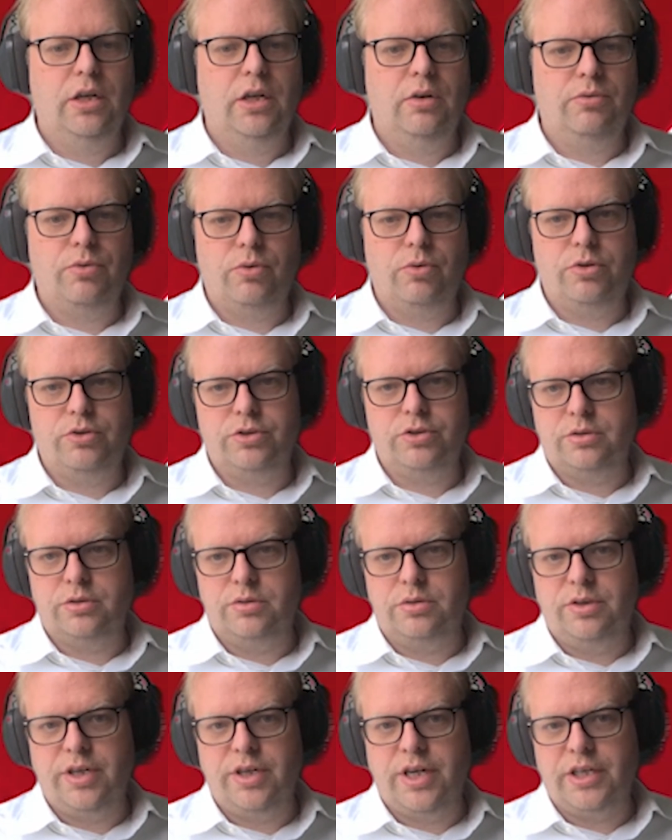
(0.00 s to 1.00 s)
of course,
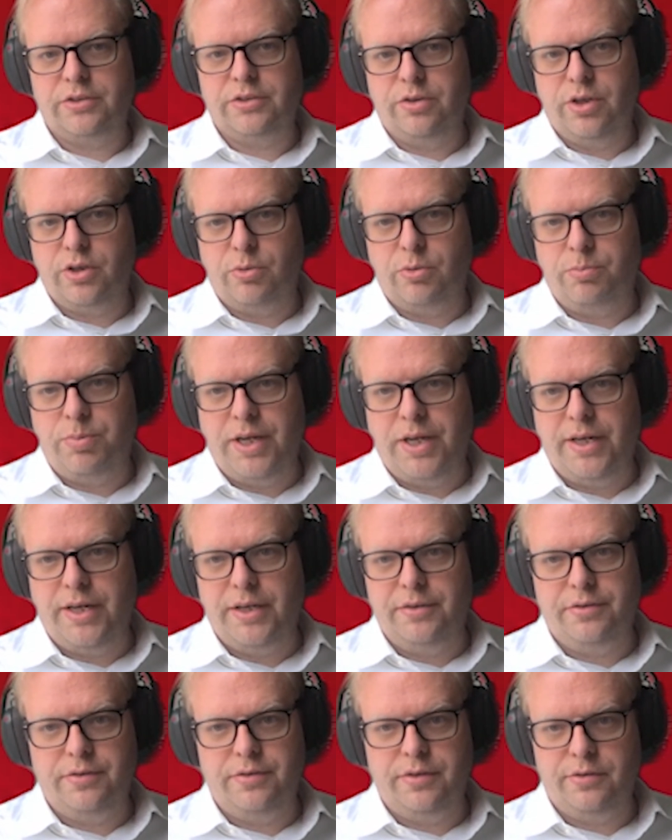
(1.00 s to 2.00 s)
regulatory
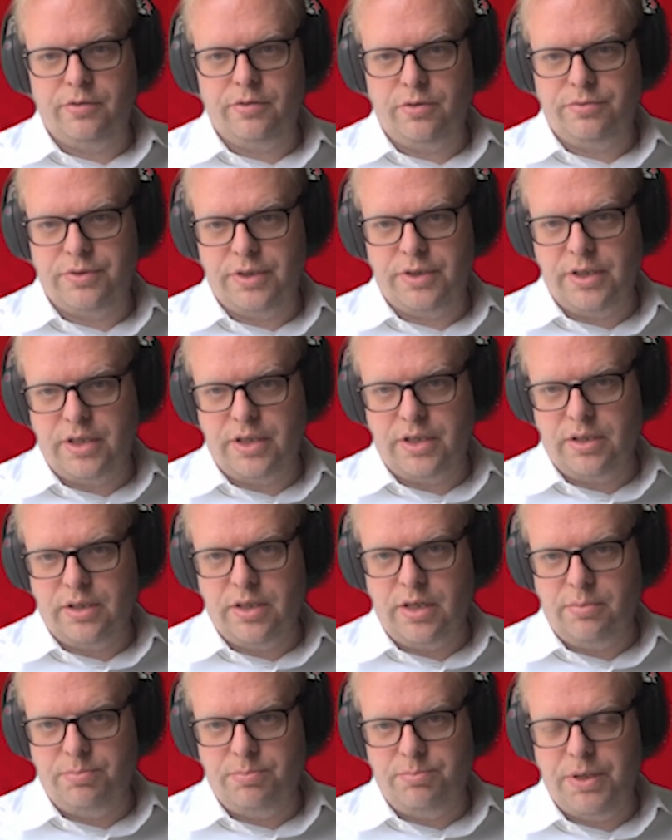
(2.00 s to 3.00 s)
compliance is often a
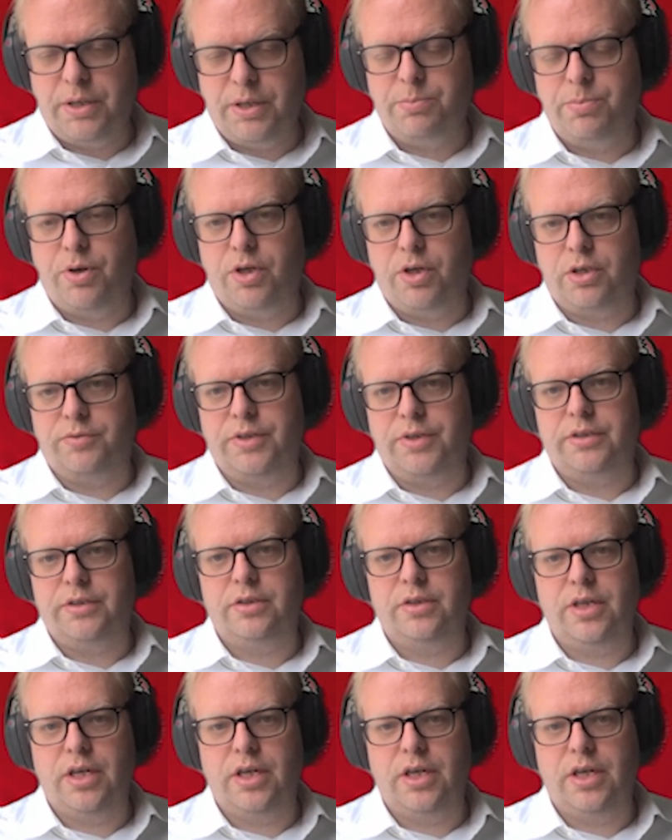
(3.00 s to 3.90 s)
big part of it.